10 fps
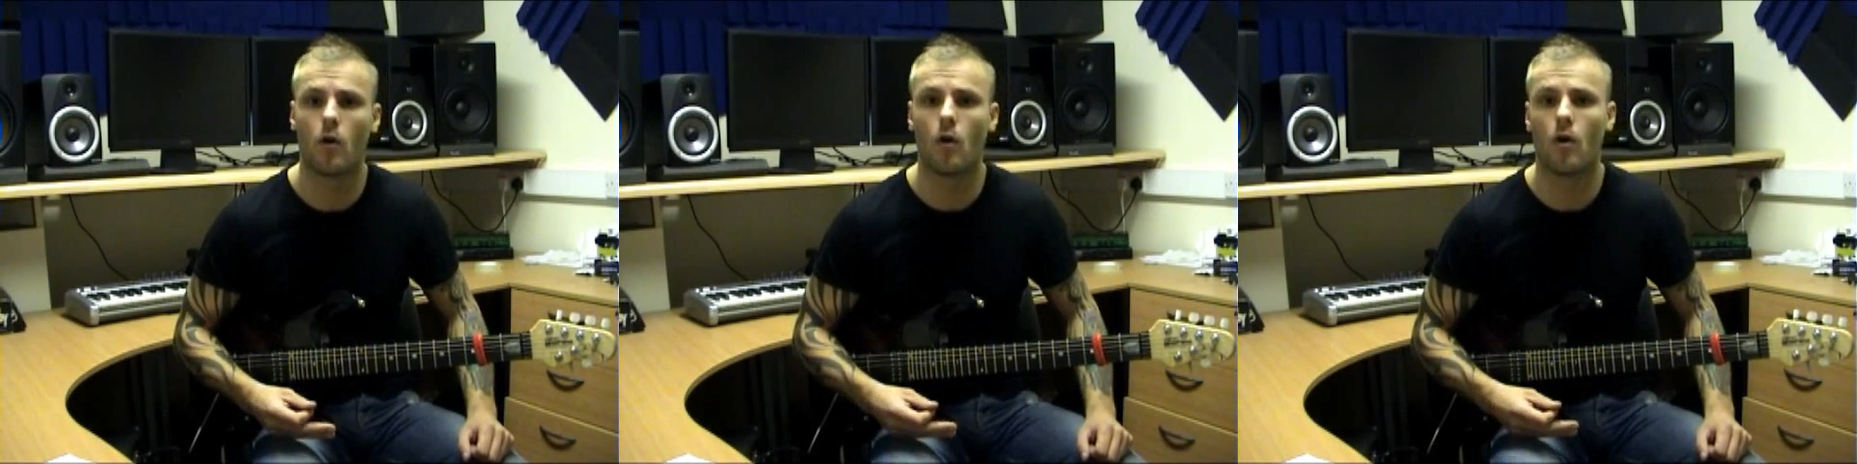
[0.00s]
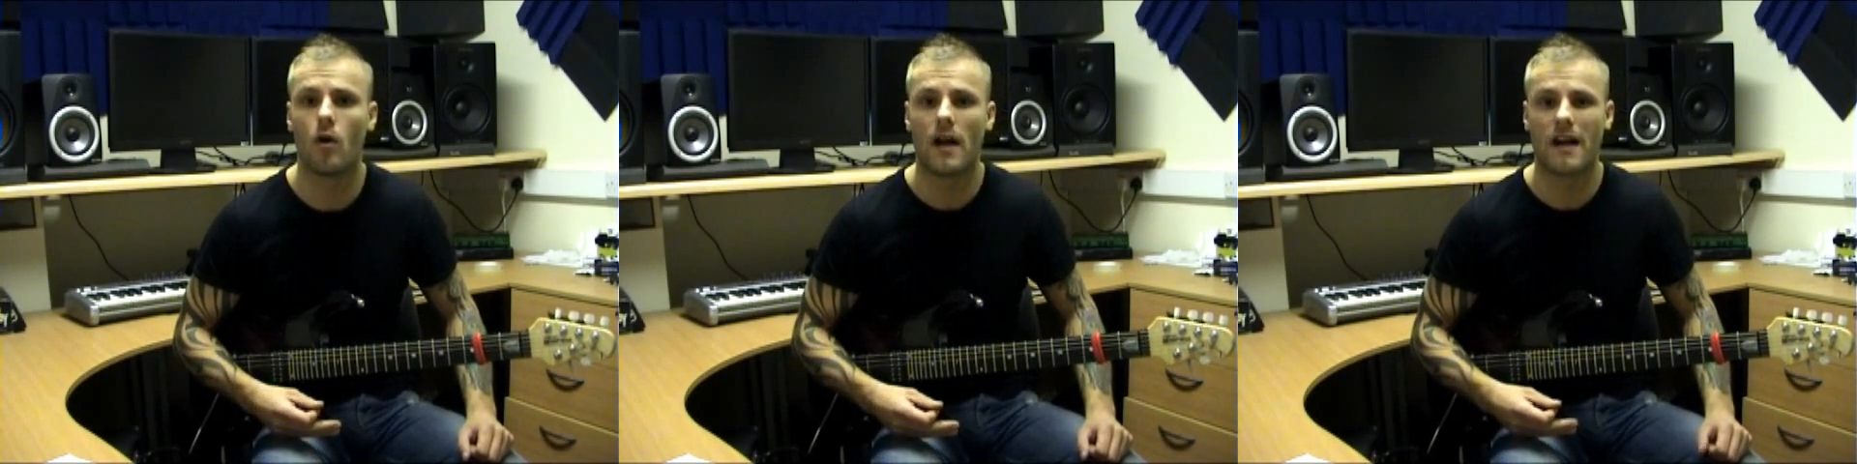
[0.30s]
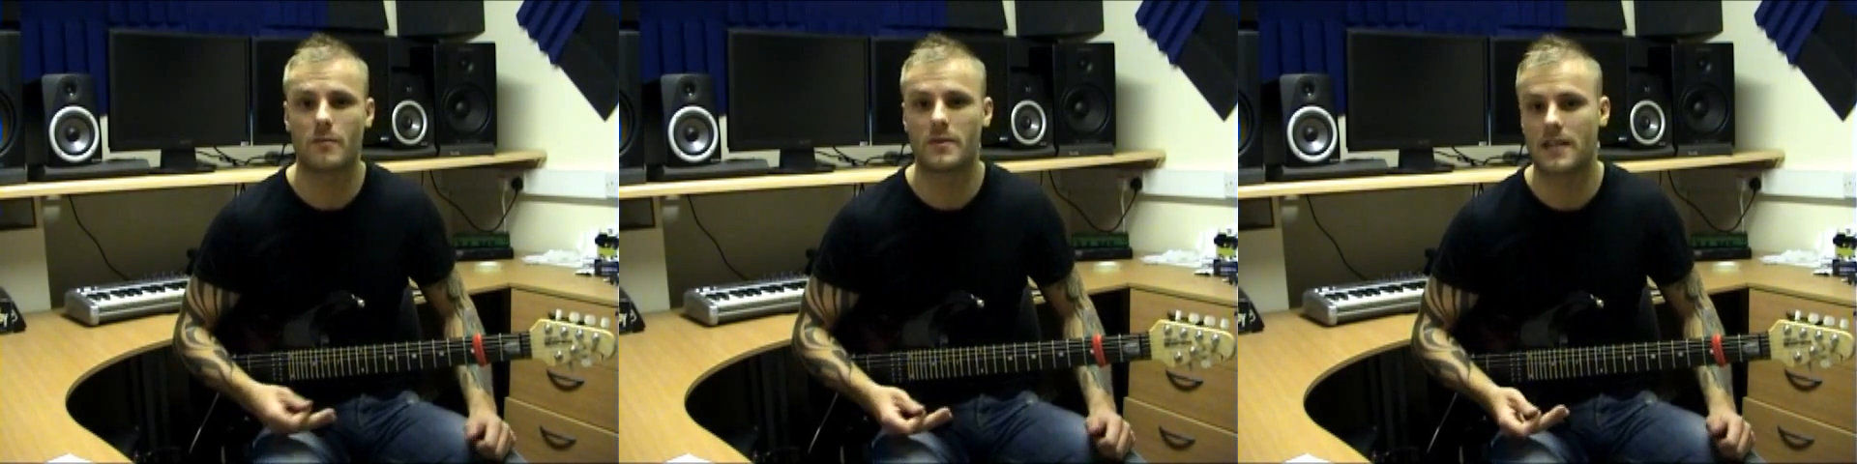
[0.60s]
or
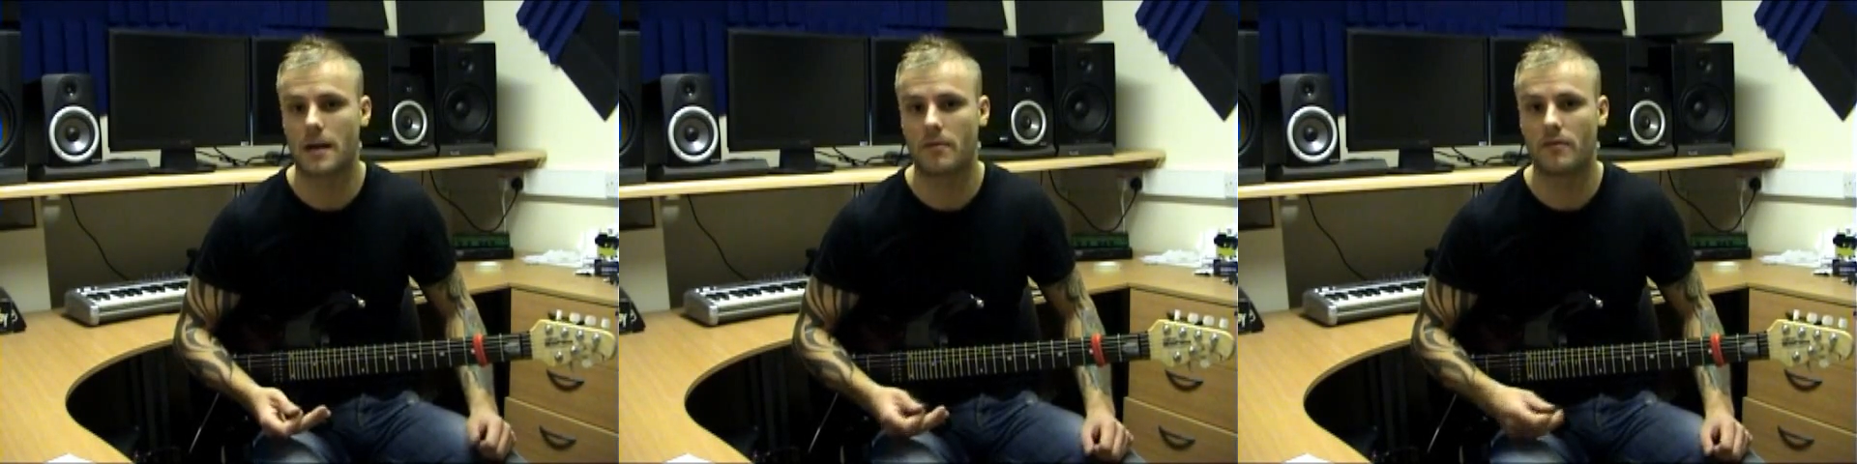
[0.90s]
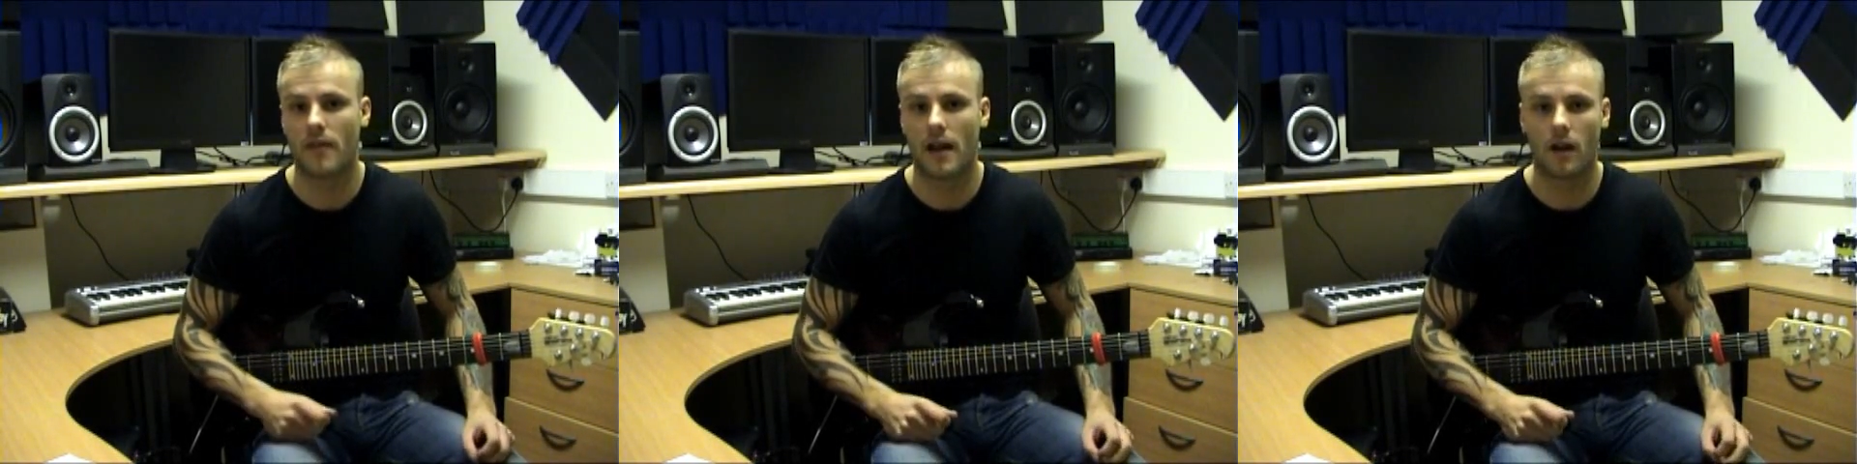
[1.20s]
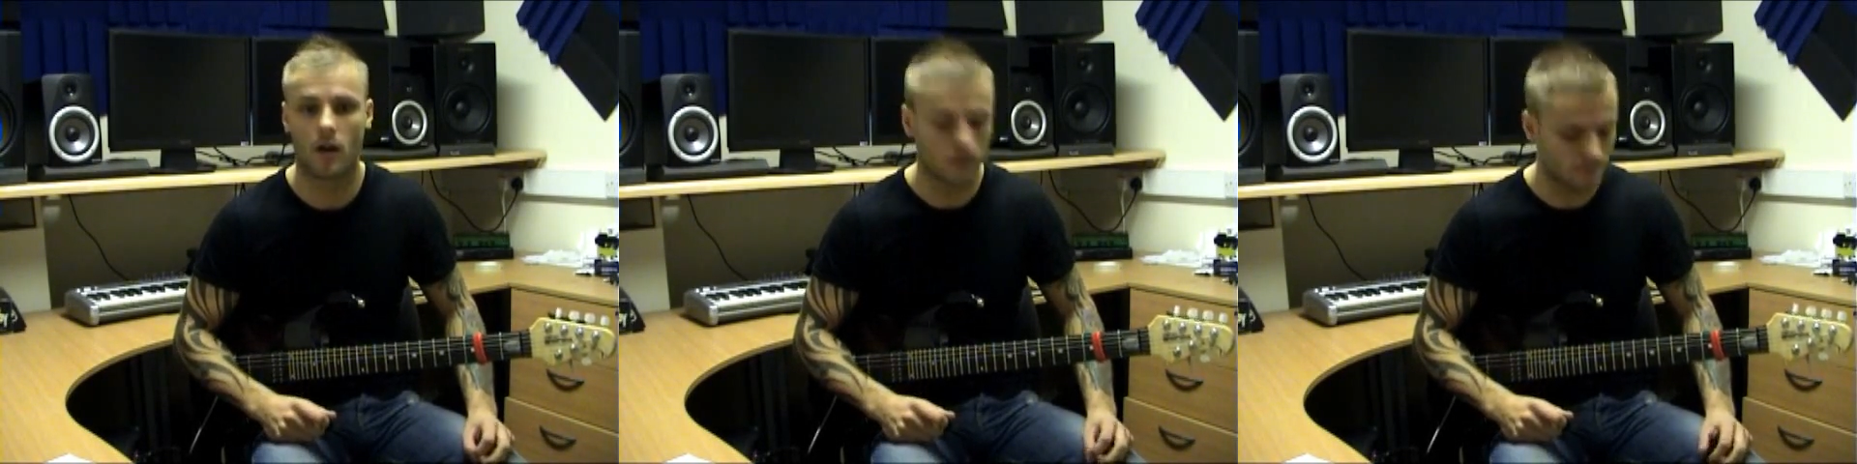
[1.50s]
haven't been tapping for
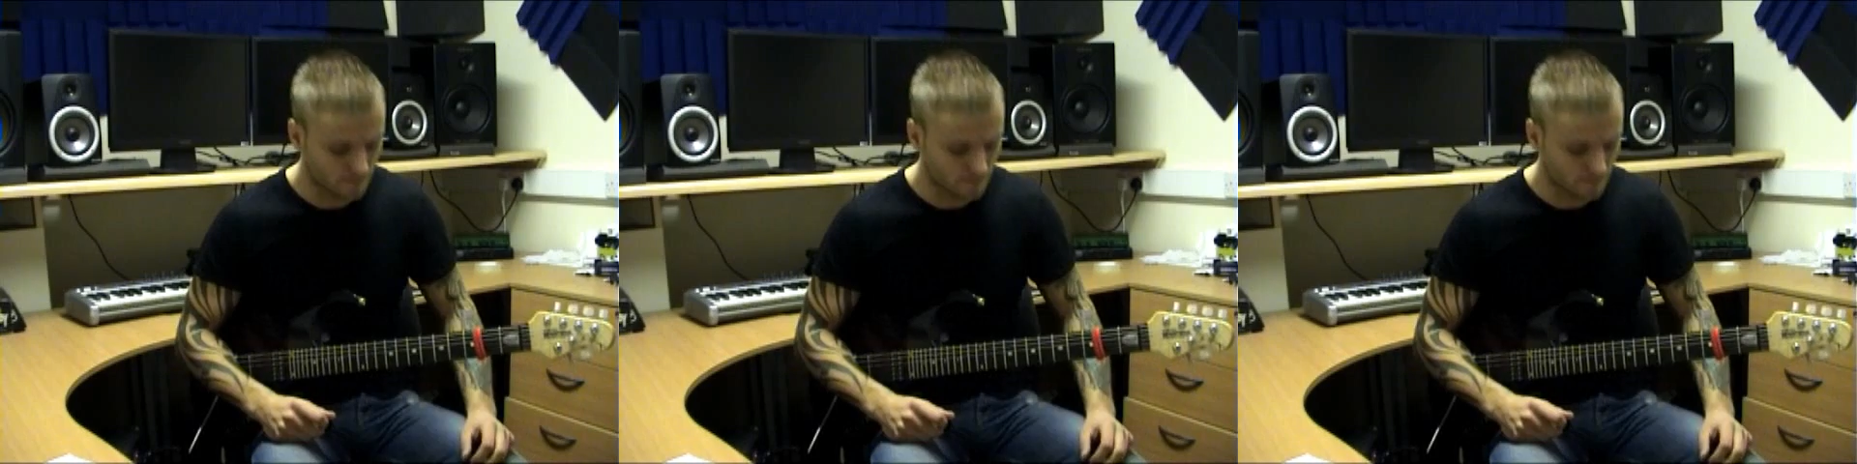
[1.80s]
that long.